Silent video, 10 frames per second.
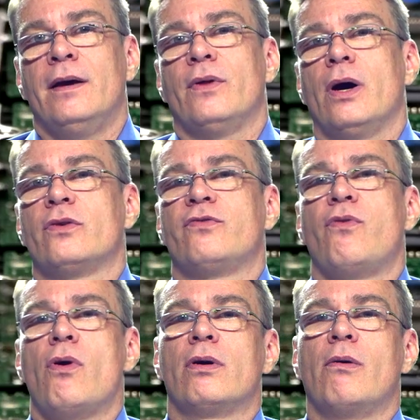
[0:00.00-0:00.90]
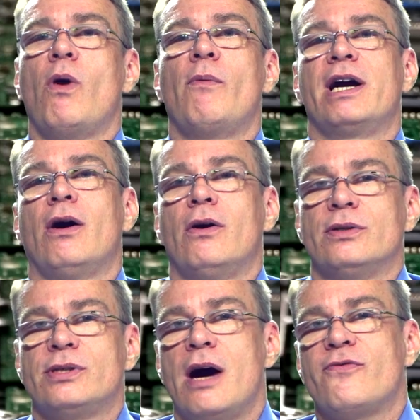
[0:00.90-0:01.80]
The other 4 are what we
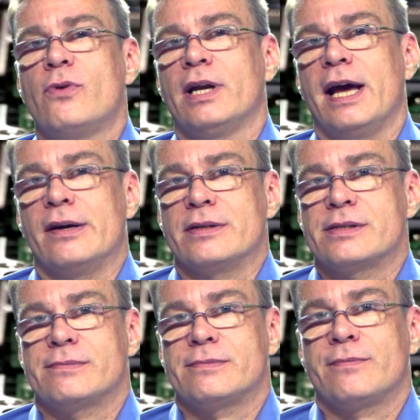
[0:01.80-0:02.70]
call software layers,